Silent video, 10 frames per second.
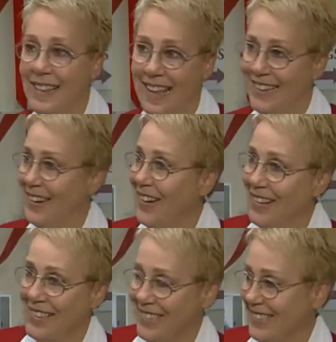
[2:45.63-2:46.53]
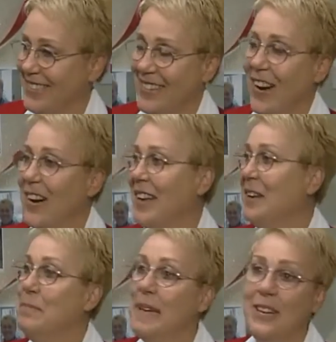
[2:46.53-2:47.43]
that dog is just
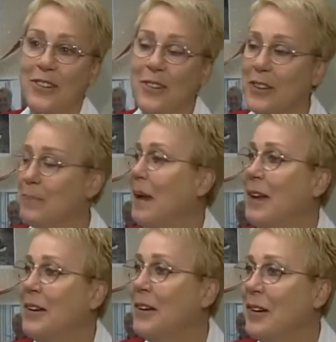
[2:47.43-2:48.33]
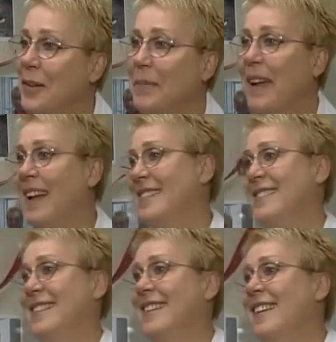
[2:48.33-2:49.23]
darling. Be sure and spay and neuter your
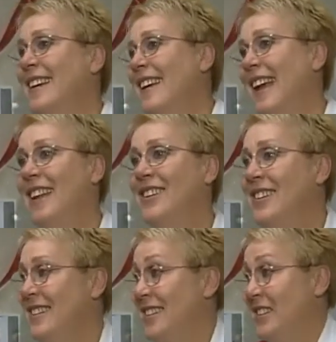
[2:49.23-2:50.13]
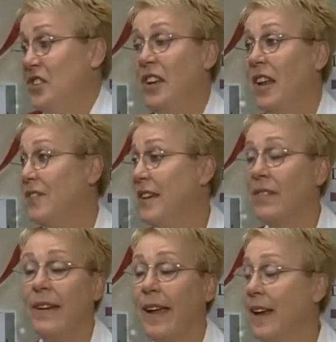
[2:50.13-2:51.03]
pets. And, and she's just, she loves
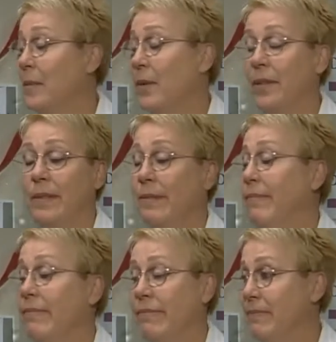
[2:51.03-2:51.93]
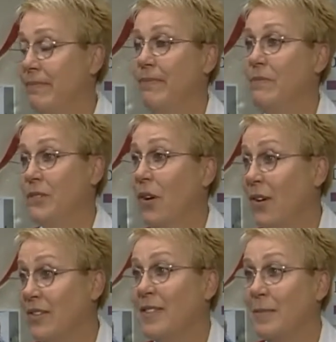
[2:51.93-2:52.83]
every animal,
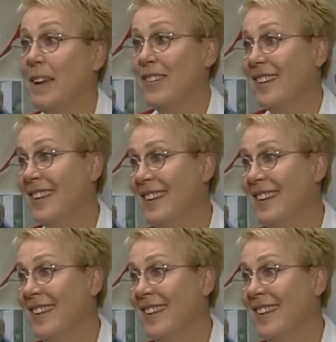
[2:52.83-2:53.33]
dogs especially.